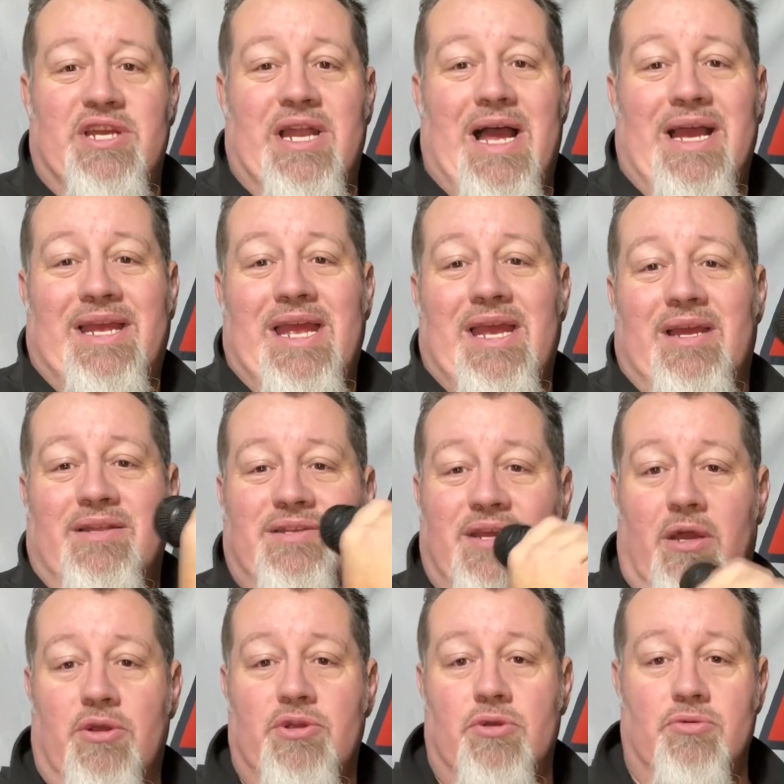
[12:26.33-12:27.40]
And I can't
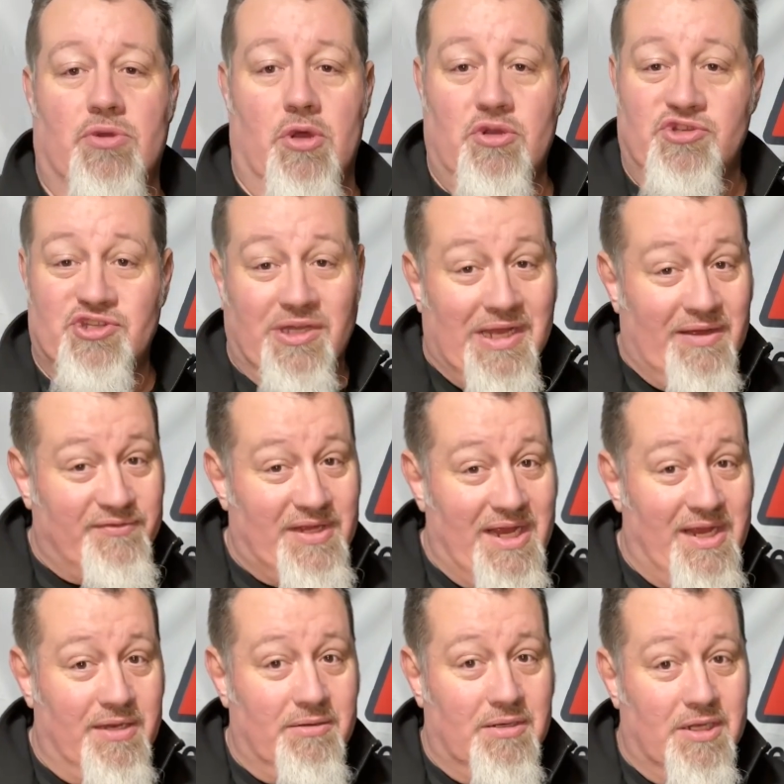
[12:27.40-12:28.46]
tell you, notice the left
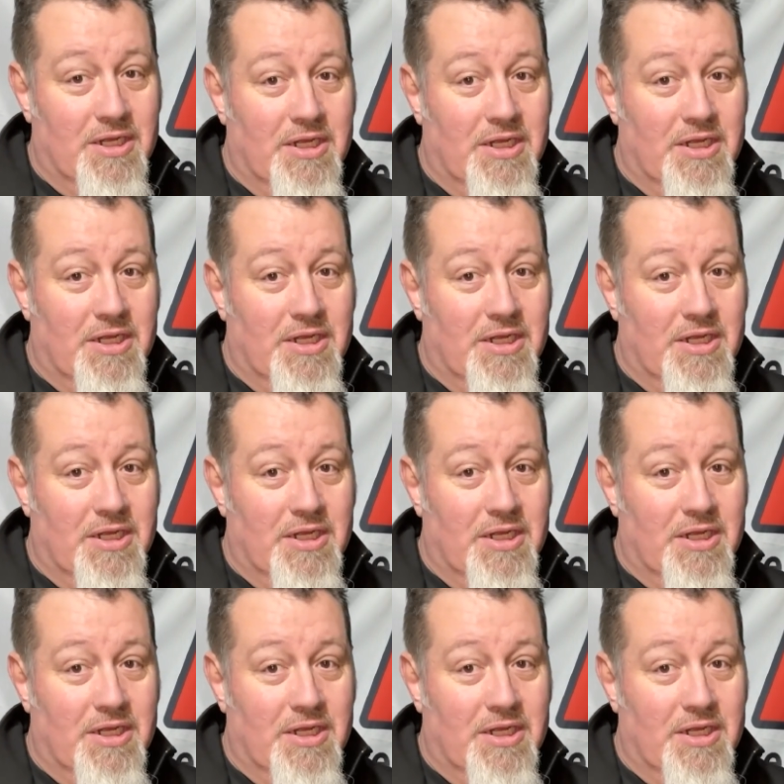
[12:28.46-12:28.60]
hand,